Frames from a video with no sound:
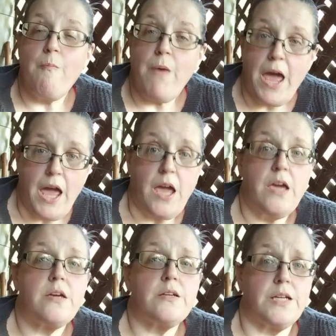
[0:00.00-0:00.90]
may
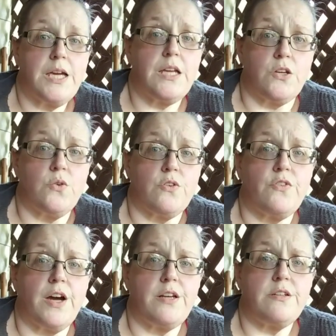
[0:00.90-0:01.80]
get
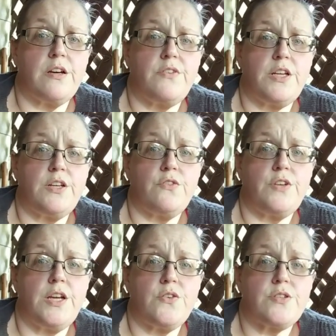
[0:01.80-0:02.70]
notified of any new
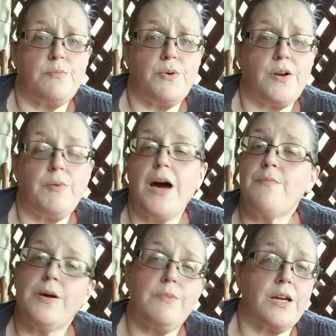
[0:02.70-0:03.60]
videos I put up.
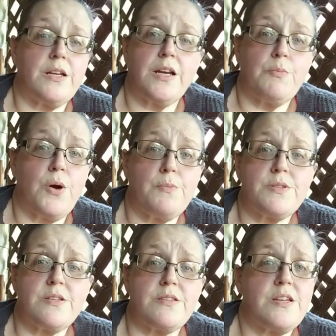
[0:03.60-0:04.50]
I'm not making any
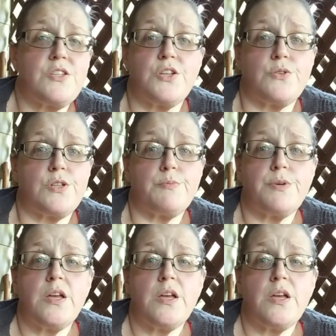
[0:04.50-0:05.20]
promises. It's YouTube.